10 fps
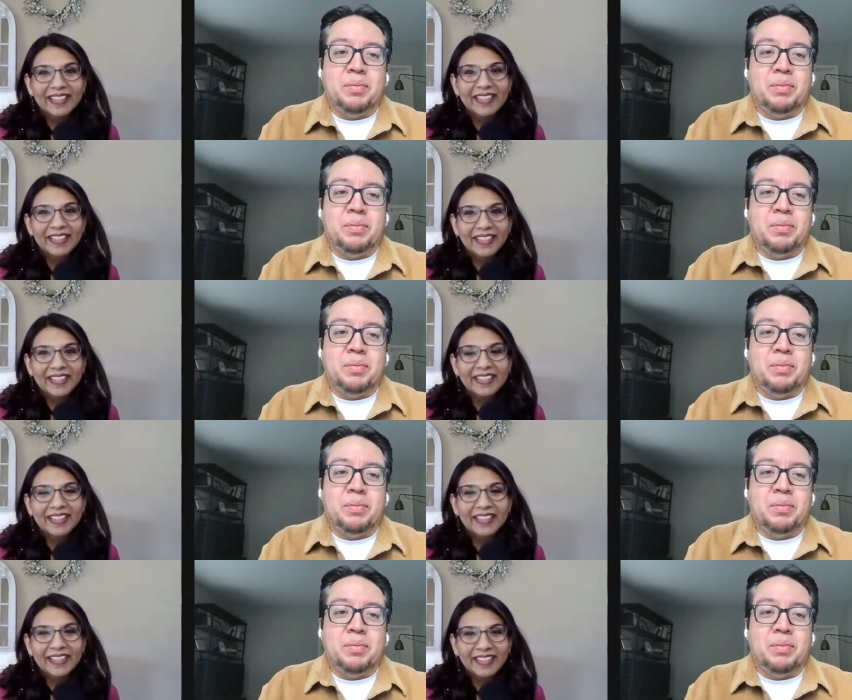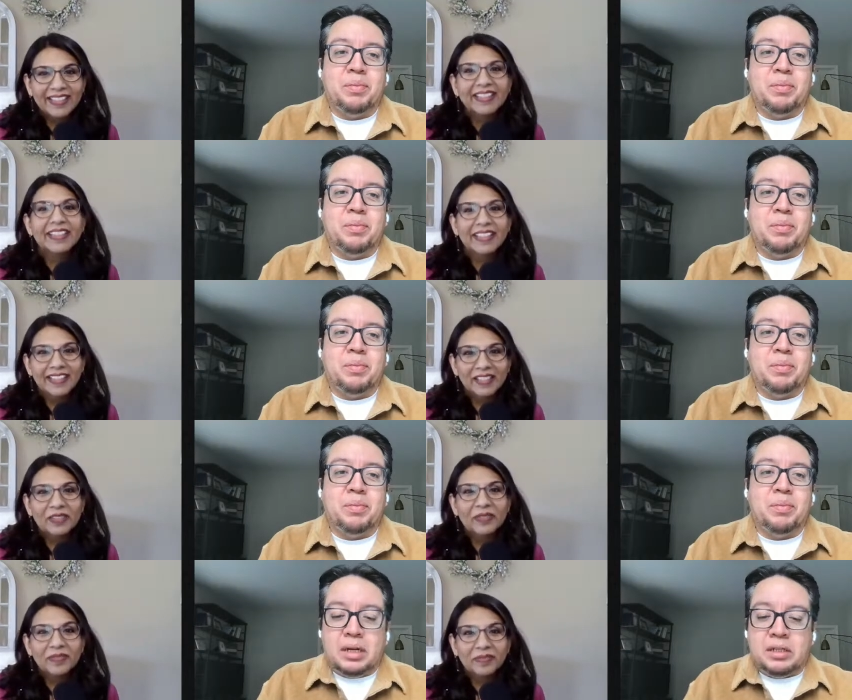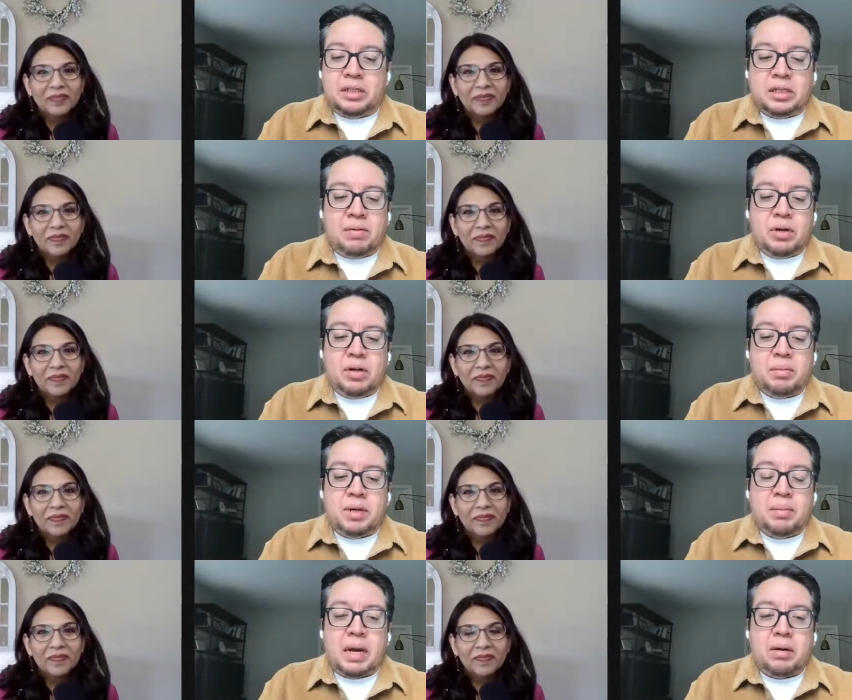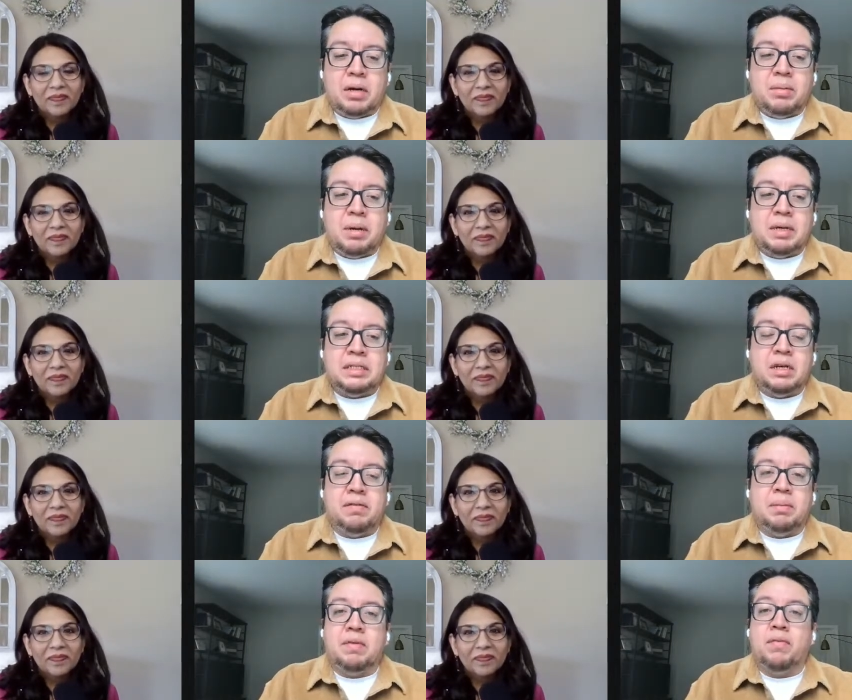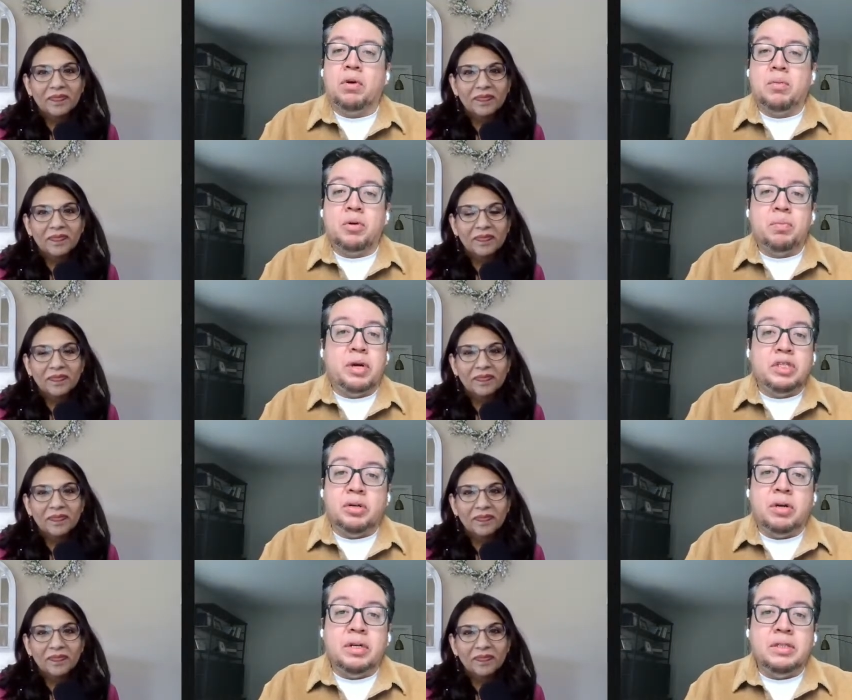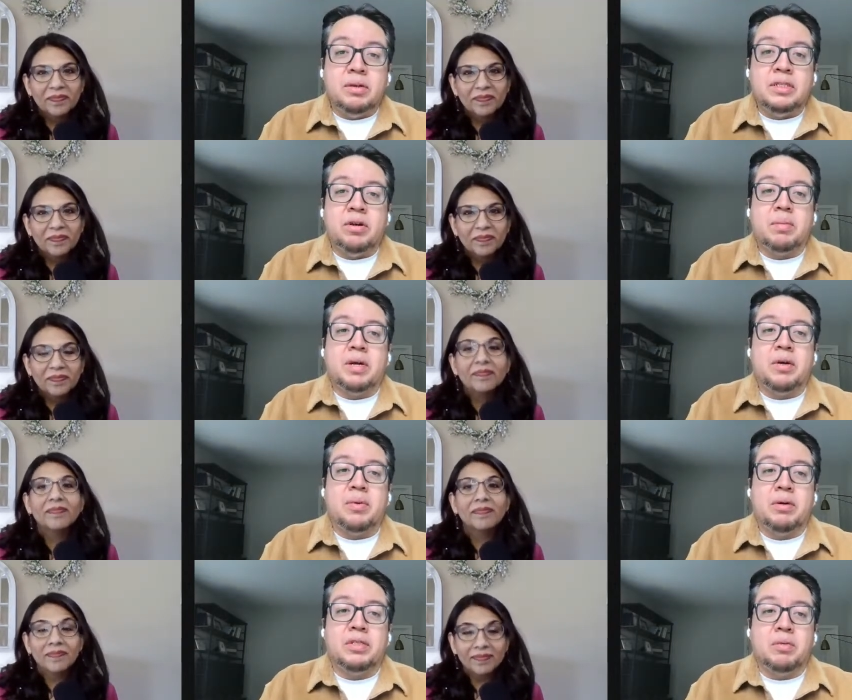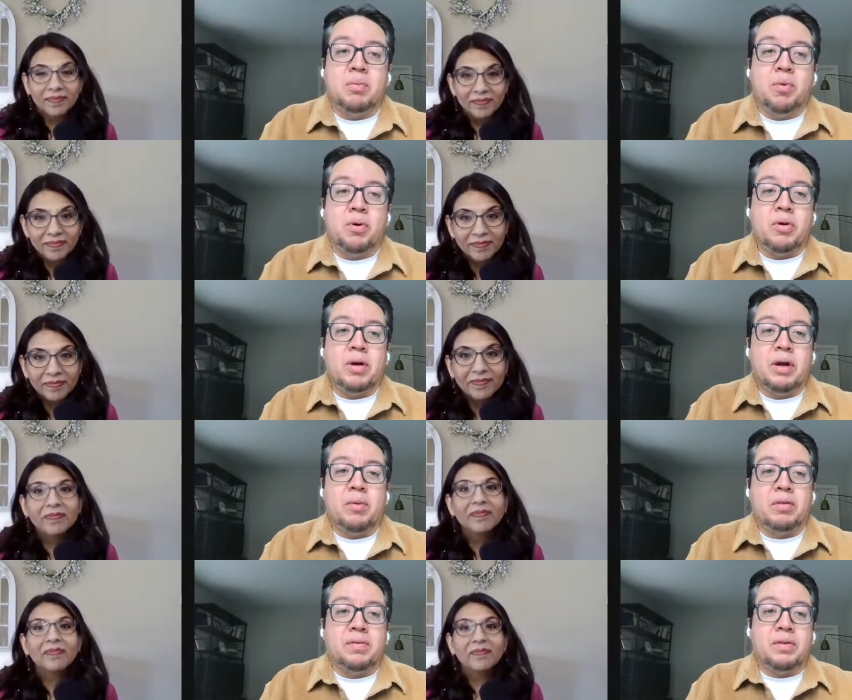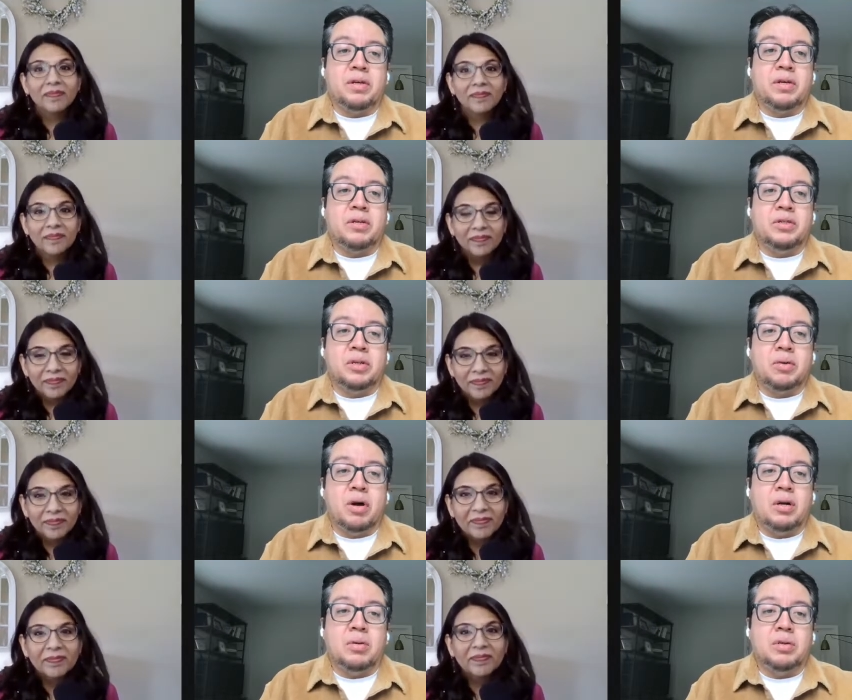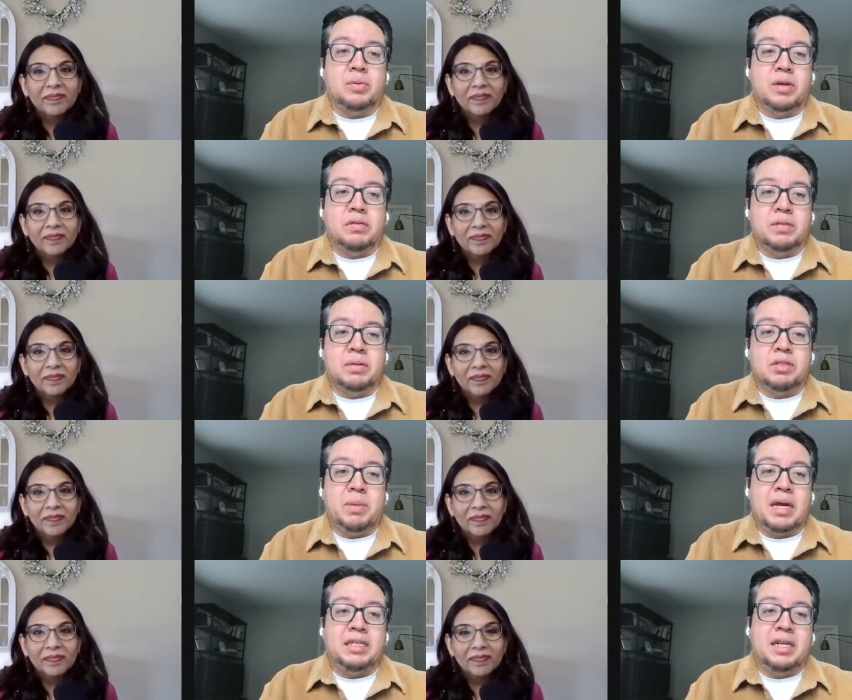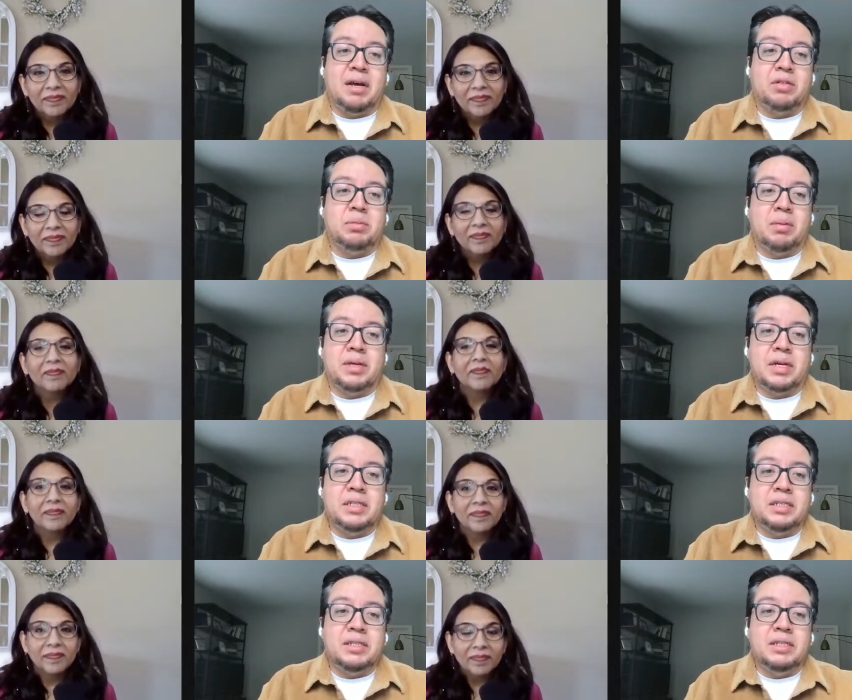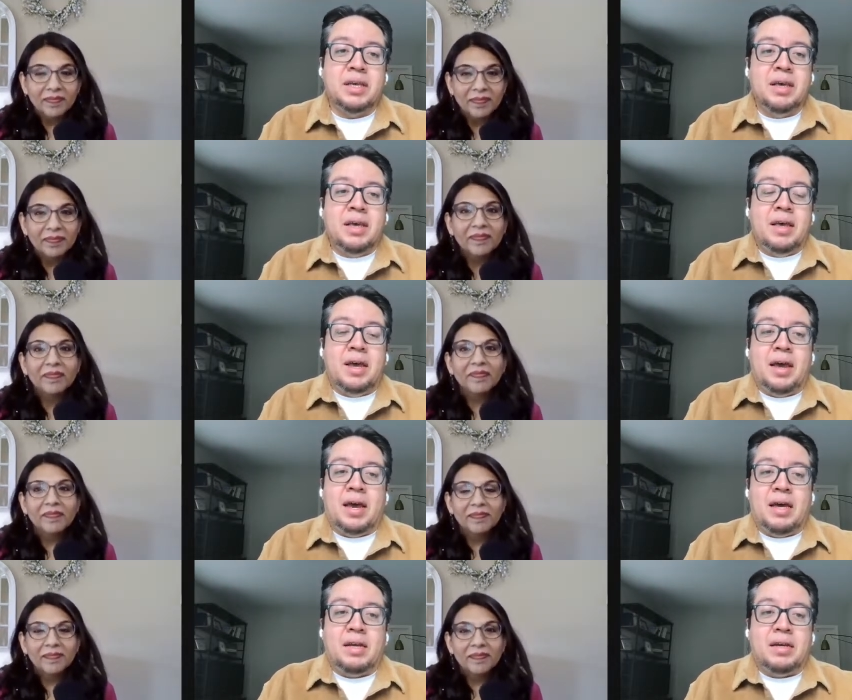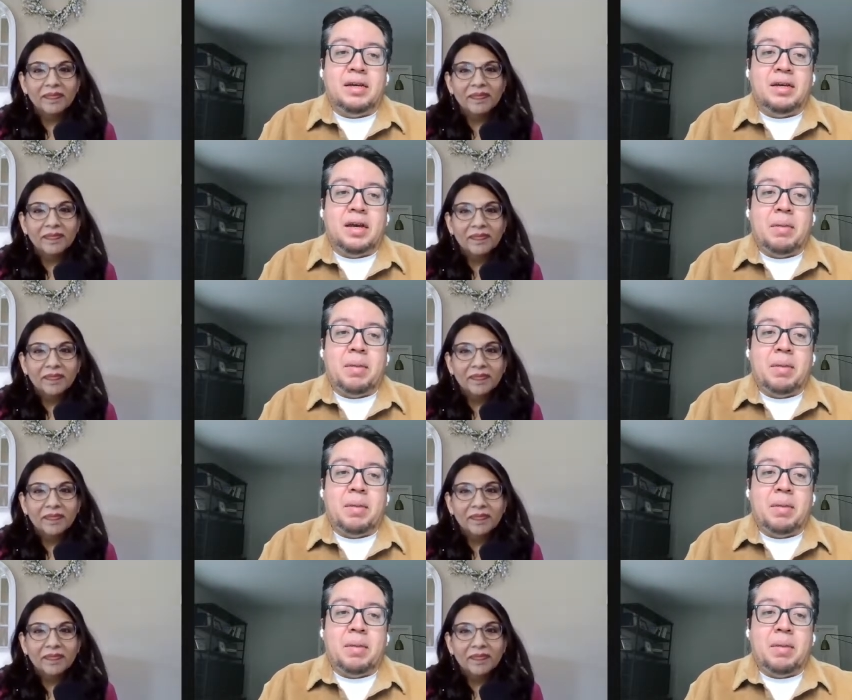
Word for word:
Speaker 1: to be here. Uh, so, to give you a little bit of background about myself, I'm a former print journalist. So, I started my career as a reporter. I worked for the Houston Chronicle as well as for some Spanish language publications, and uh, I